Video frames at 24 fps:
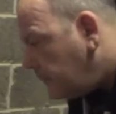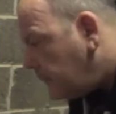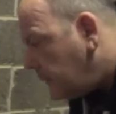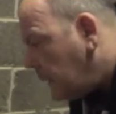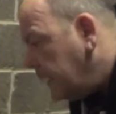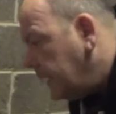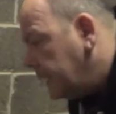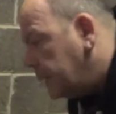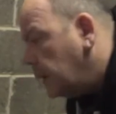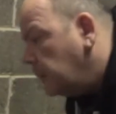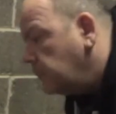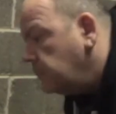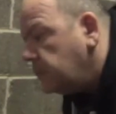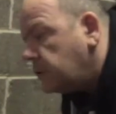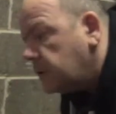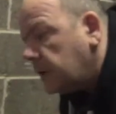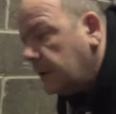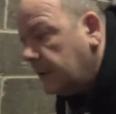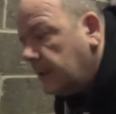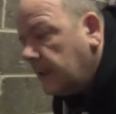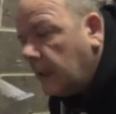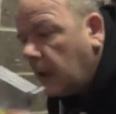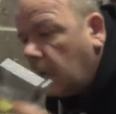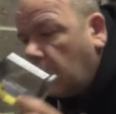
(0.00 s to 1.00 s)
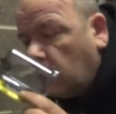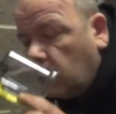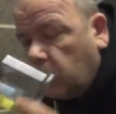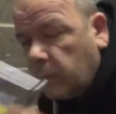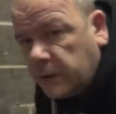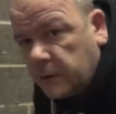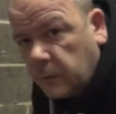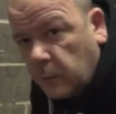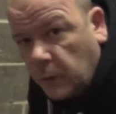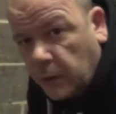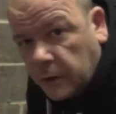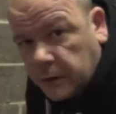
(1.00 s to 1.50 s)
it comes with
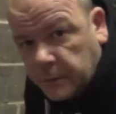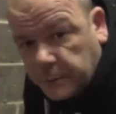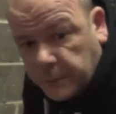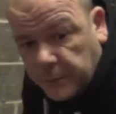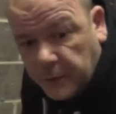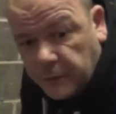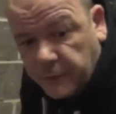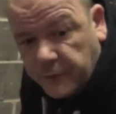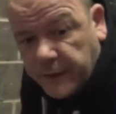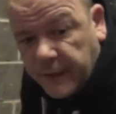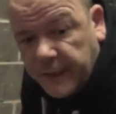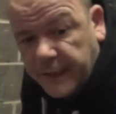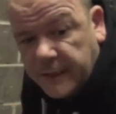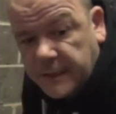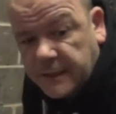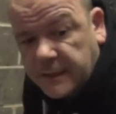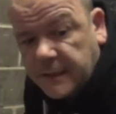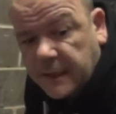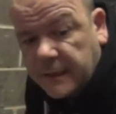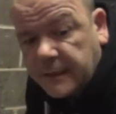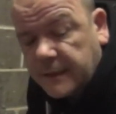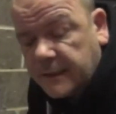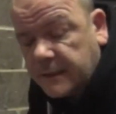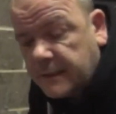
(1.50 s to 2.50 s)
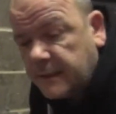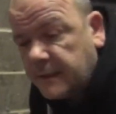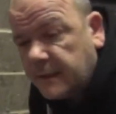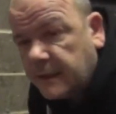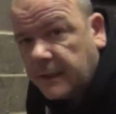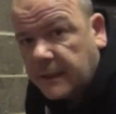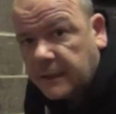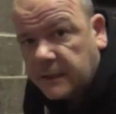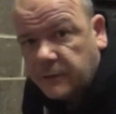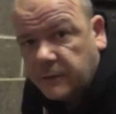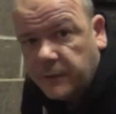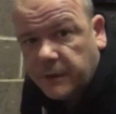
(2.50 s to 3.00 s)
the waterproof case. Said this in the
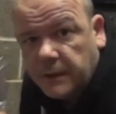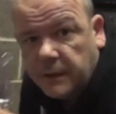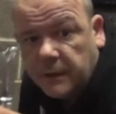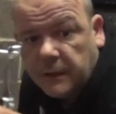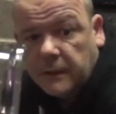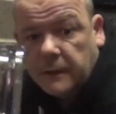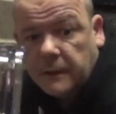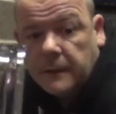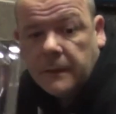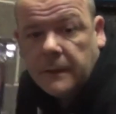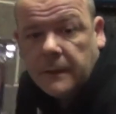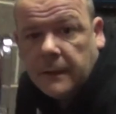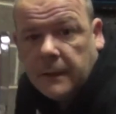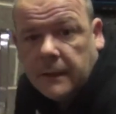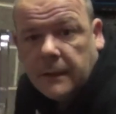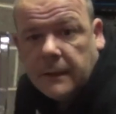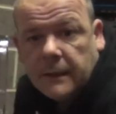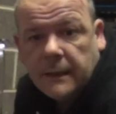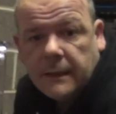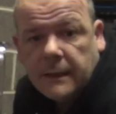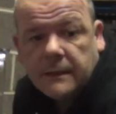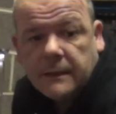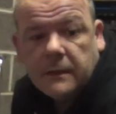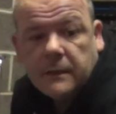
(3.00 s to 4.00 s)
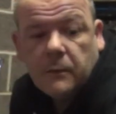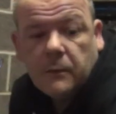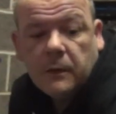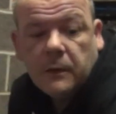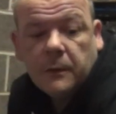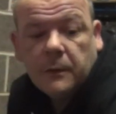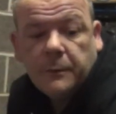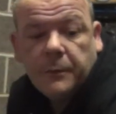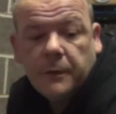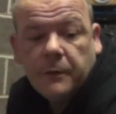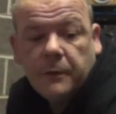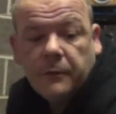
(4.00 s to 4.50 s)
last video. There's the
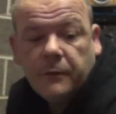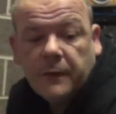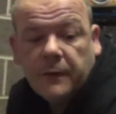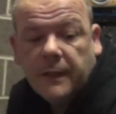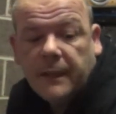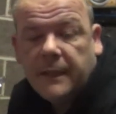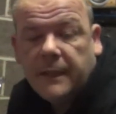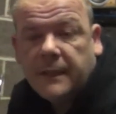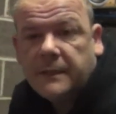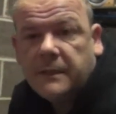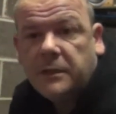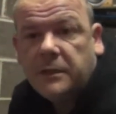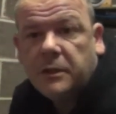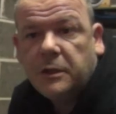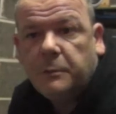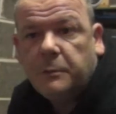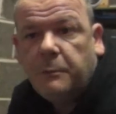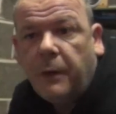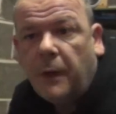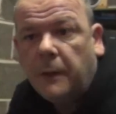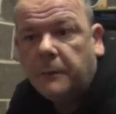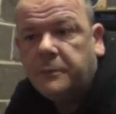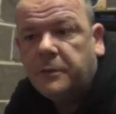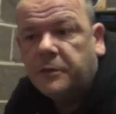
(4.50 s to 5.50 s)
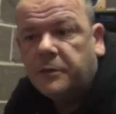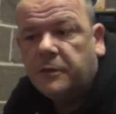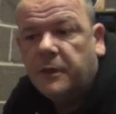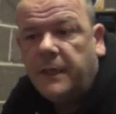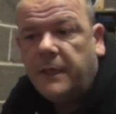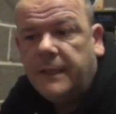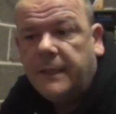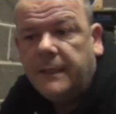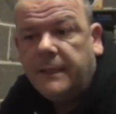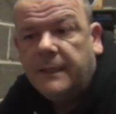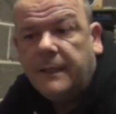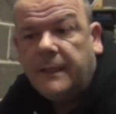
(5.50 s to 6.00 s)
waterproof case. It just pops straight
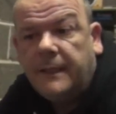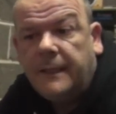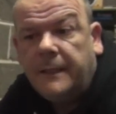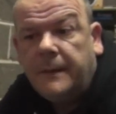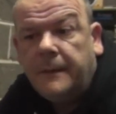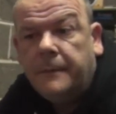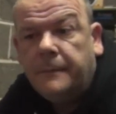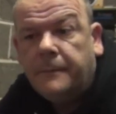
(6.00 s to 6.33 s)
in there.